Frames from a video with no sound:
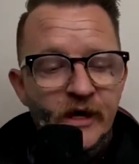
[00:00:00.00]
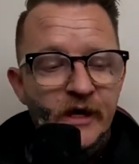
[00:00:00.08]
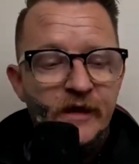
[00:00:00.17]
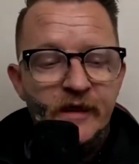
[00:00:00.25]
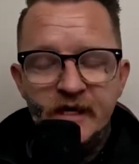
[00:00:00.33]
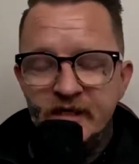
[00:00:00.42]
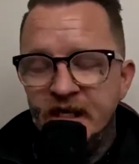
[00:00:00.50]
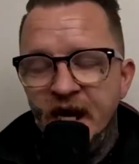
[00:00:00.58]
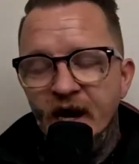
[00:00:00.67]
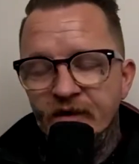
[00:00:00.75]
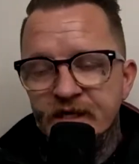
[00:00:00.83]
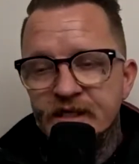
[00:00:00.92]
that
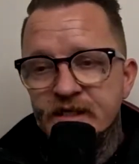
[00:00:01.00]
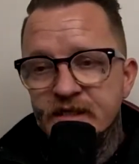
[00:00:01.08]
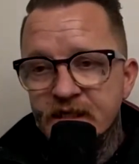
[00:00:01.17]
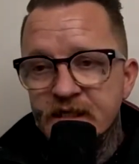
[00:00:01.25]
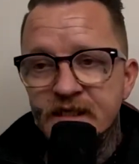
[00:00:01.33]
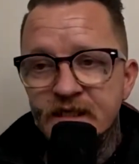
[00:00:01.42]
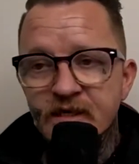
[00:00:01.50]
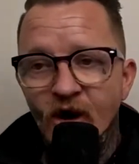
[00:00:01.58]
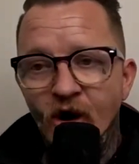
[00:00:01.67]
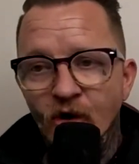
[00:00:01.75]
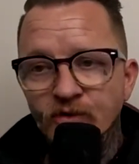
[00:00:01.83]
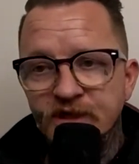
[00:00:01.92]
now this is a
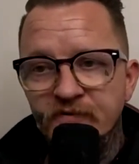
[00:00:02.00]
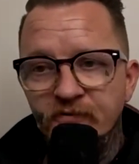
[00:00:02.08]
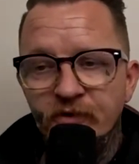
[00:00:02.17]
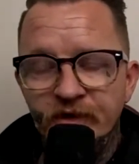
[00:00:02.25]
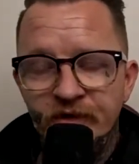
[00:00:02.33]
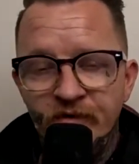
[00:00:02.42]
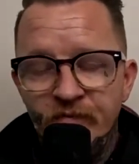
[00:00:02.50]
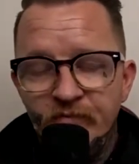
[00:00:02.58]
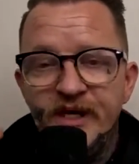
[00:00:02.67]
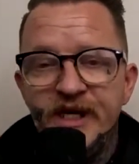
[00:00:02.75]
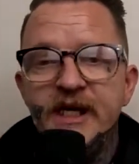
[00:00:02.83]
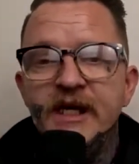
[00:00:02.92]
whole different
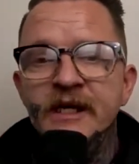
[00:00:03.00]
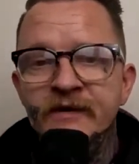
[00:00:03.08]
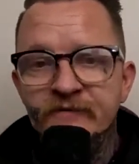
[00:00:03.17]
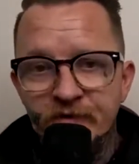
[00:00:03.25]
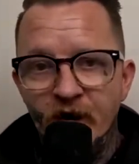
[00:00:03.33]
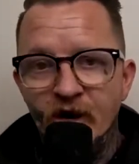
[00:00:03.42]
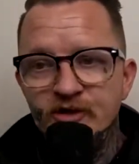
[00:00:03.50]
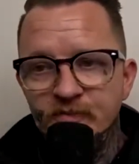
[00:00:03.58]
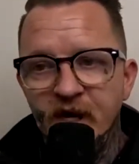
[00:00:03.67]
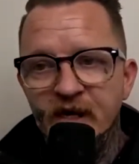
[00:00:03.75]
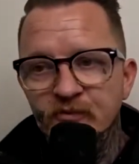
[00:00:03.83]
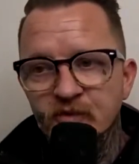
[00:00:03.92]
beginning for those
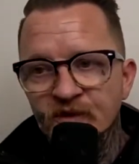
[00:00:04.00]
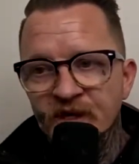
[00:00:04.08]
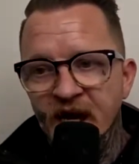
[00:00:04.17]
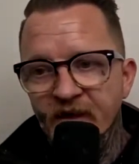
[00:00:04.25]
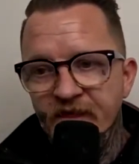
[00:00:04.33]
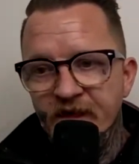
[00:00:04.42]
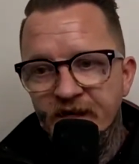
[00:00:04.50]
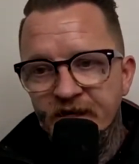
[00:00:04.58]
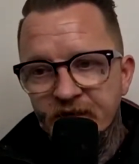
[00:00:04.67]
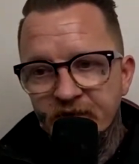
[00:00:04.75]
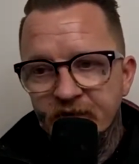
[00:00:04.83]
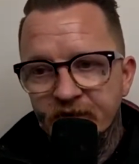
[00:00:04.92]
people now that
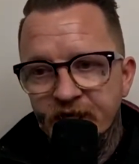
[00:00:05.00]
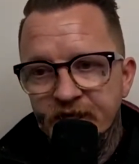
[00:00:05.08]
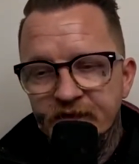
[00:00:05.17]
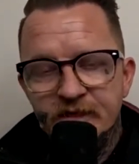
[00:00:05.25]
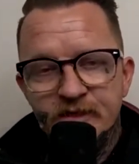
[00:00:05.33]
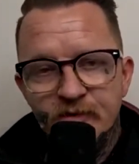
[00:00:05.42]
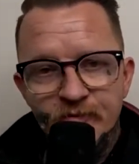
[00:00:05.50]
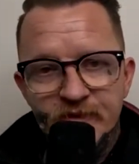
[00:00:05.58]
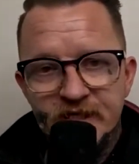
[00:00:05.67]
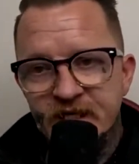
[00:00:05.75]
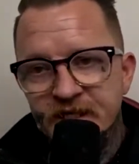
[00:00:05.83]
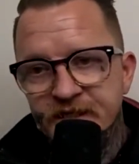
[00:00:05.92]
the super
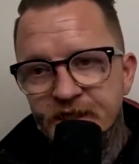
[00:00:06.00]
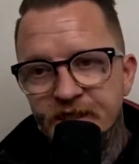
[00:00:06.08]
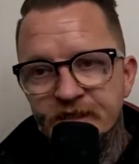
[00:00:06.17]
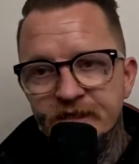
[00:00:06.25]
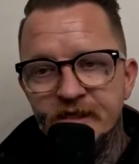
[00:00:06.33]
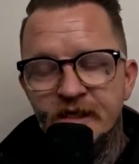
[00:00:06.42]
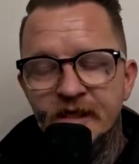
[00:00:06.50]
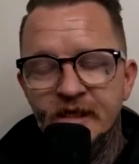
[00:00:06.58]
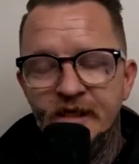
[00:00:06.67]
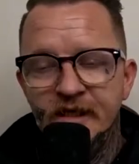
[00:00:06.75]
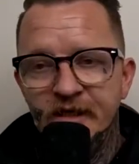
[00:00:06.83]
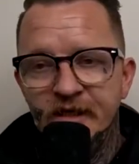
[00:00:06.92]
snitch is
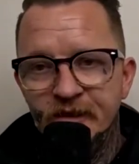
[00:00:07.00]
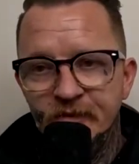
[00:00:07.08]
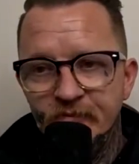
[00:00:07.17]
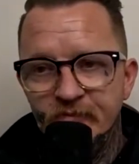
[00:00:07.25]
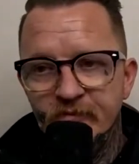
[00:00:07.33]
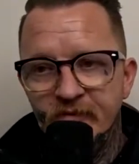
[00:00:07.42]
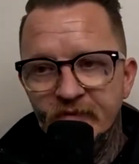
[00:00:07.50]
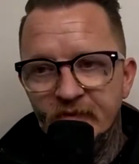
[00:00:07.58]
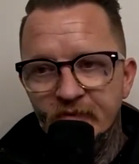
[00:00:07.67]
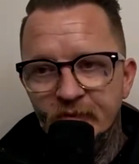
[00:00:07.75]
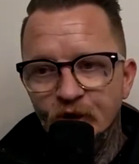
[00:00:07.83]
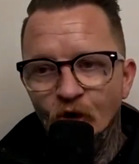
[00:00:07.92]

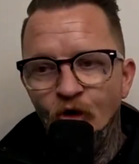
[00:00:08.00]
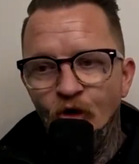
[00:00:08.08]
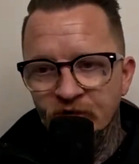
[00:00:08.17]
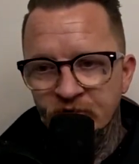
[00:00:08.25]
gone.